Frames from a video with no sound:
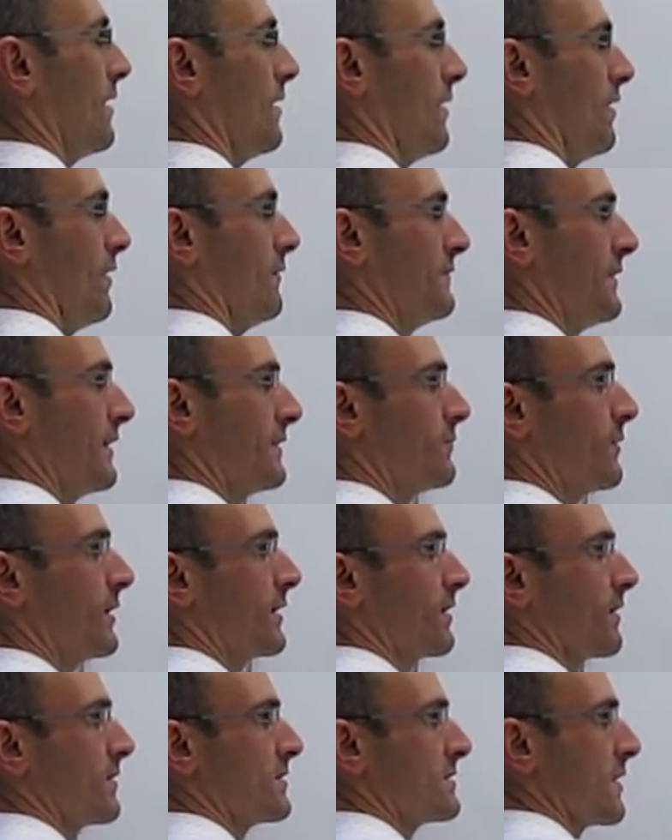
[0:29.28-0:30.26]
of that
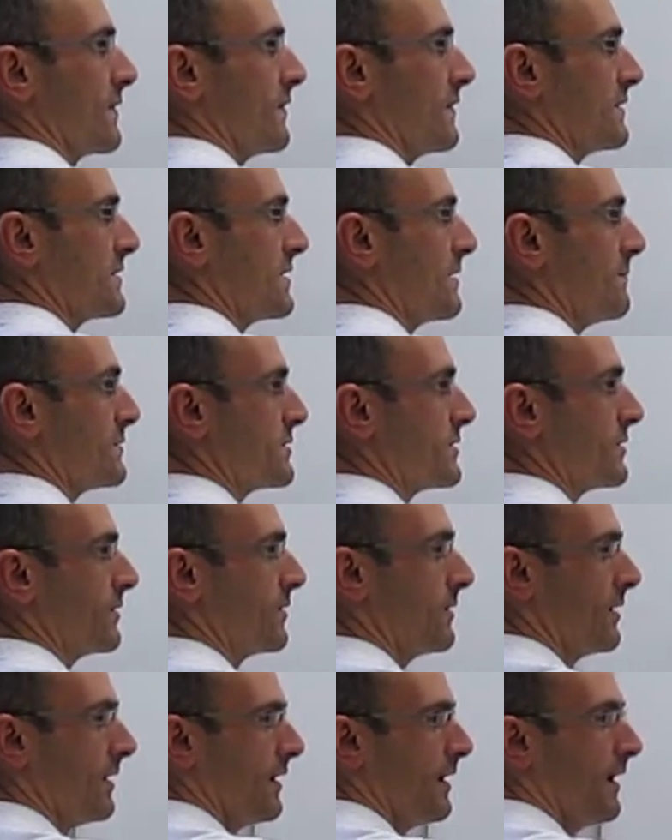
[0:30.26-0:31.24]
rate constant on the
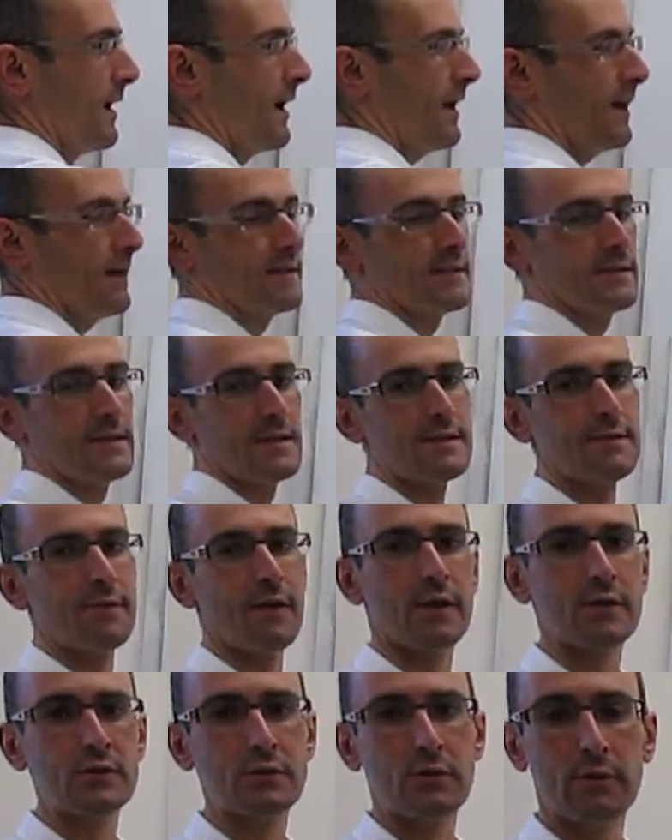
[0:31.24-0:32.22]
temperature has this
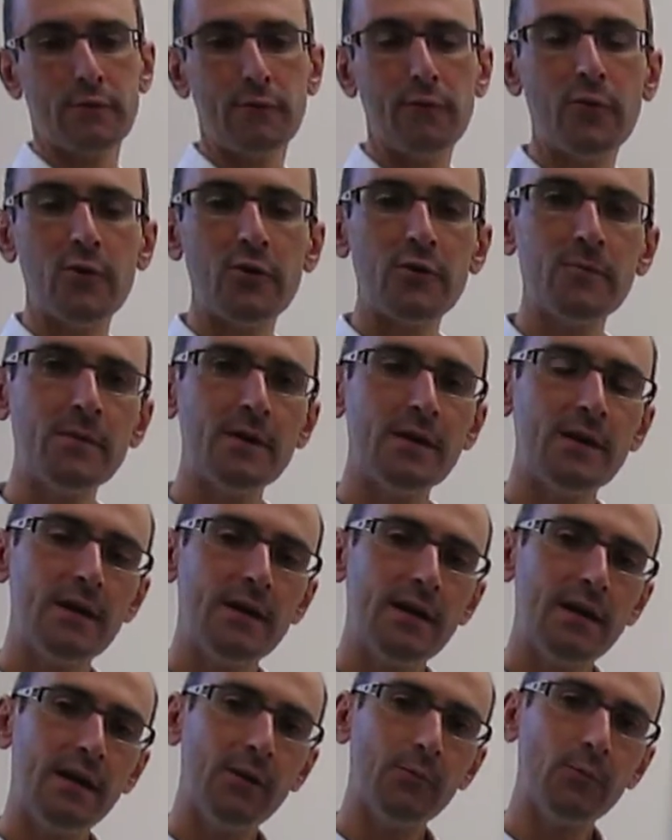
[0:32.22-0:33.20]
functional form
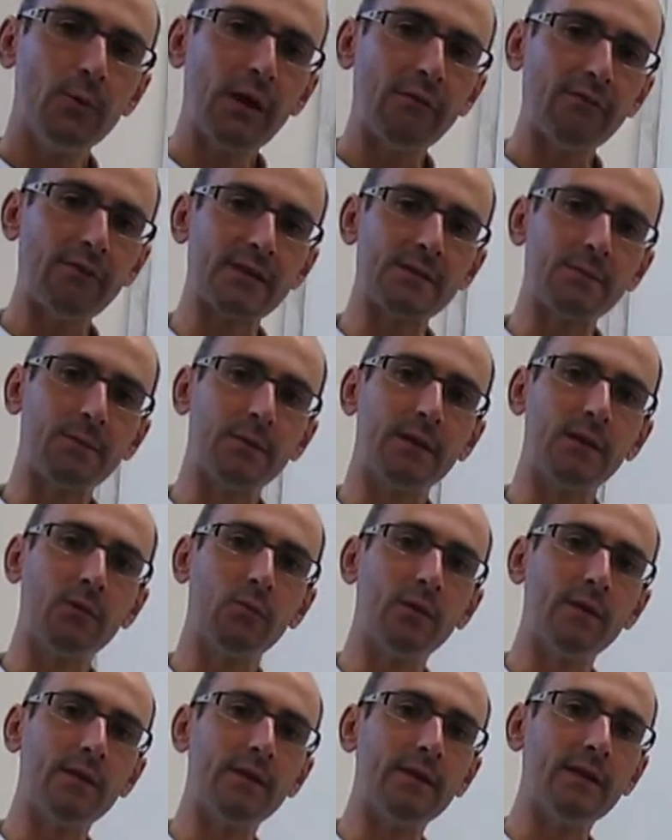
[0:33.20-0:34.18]
and we have explained
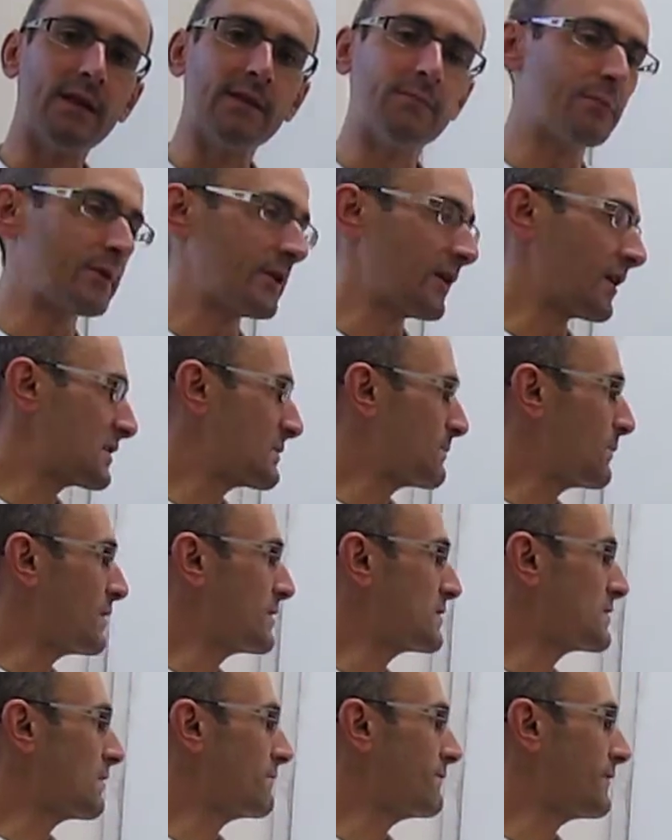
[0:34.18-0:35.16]
what the
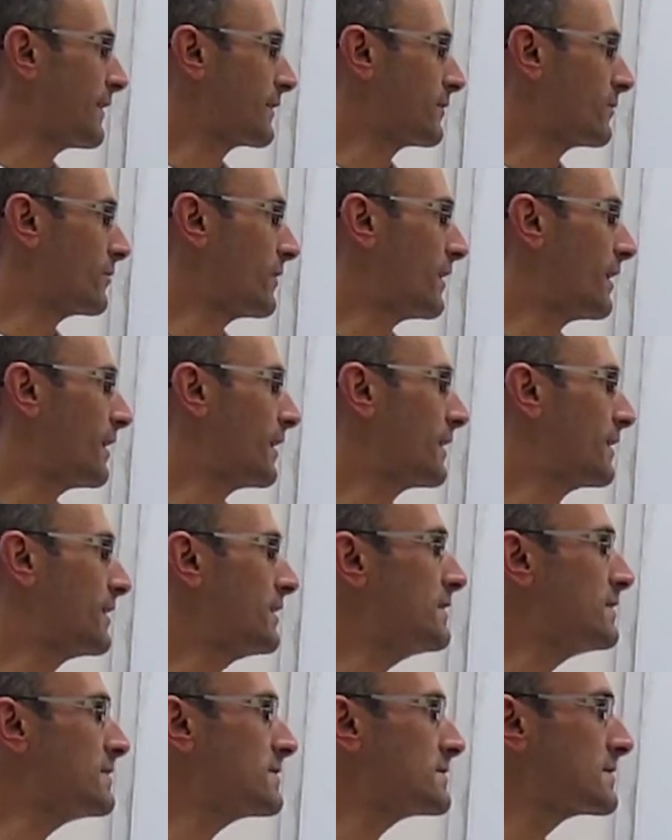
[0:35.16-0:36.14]
pre-exponential factor A
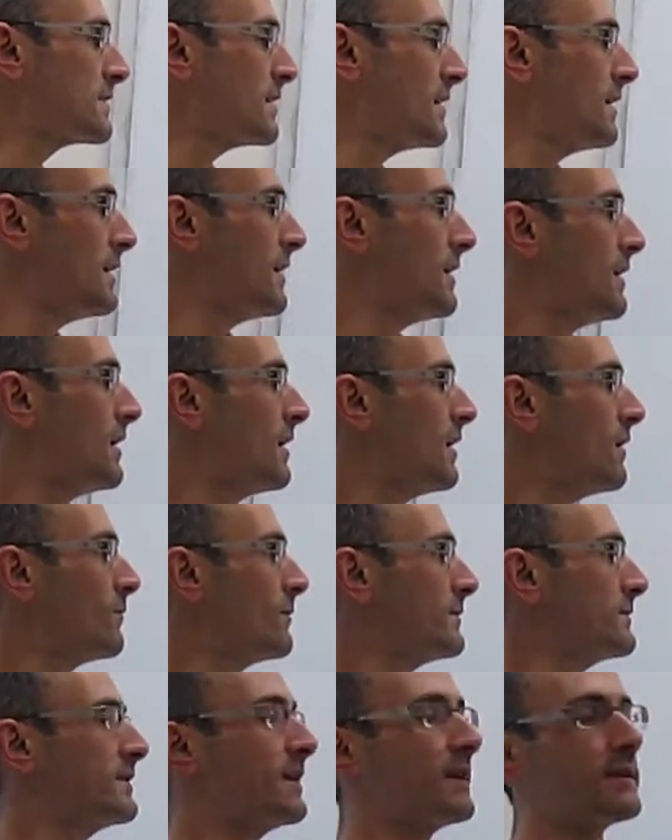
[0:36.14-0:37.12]
is and
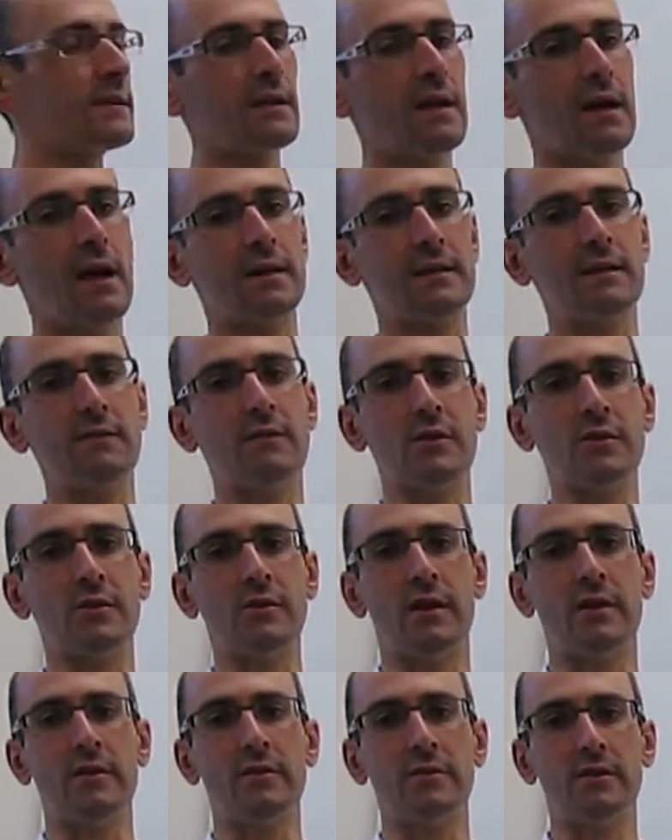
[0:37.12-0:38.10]
what the act activation
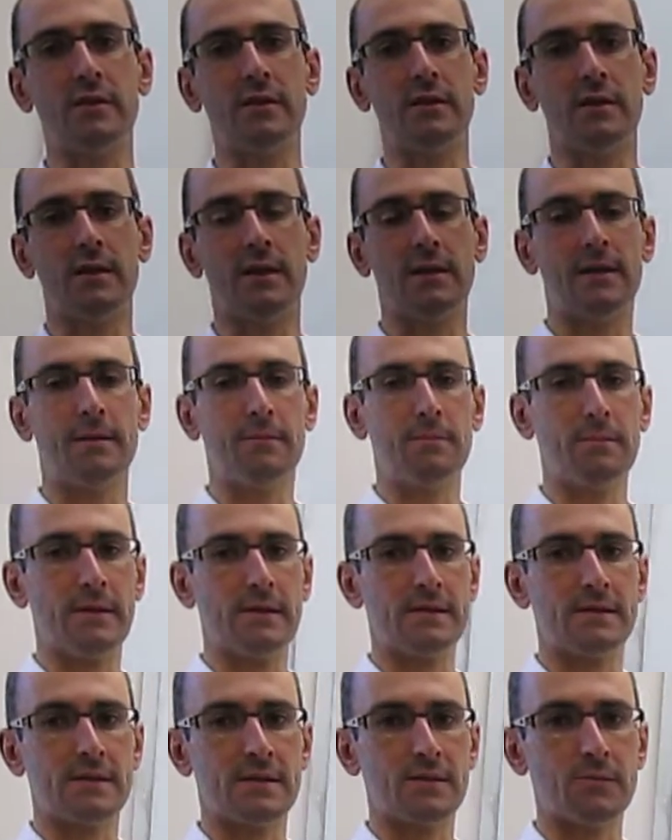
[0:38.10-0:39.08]
energy uh,
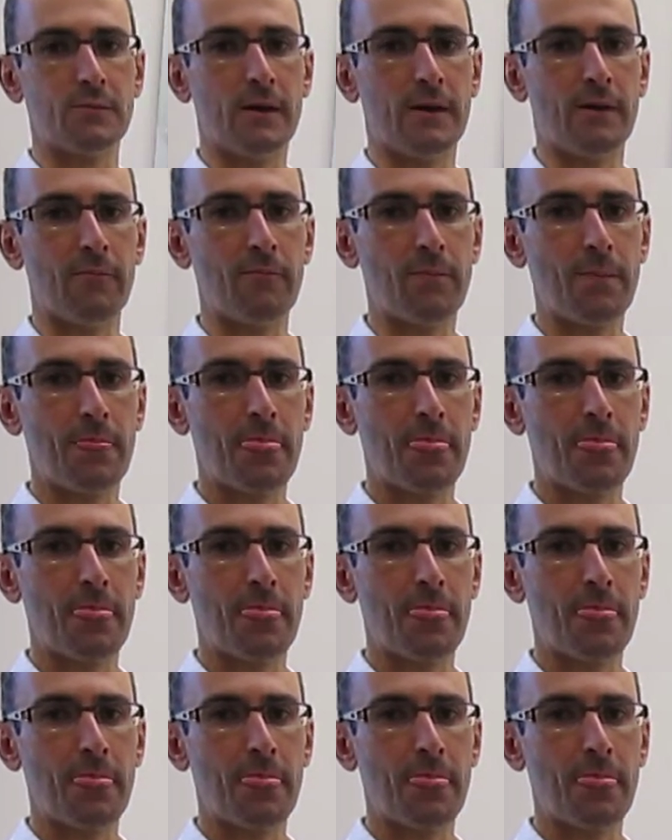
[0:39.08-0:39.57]
means as well.